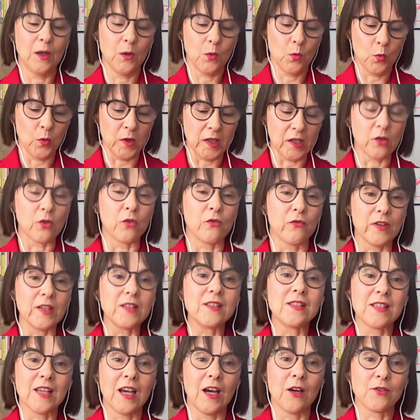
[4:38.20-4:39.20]
We
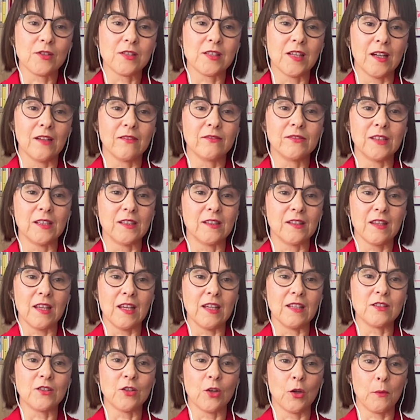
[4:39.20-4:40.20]
convince ourselves that
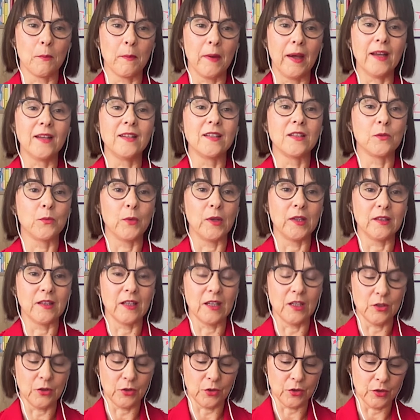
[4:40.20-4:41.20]
things don't matter when
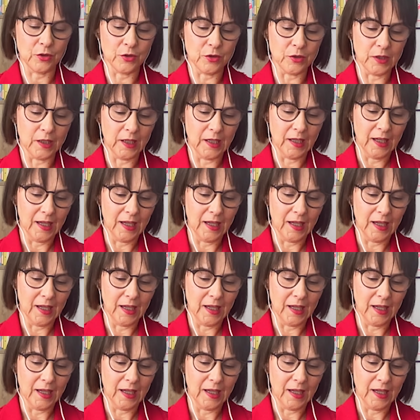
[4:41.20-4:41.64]
they do.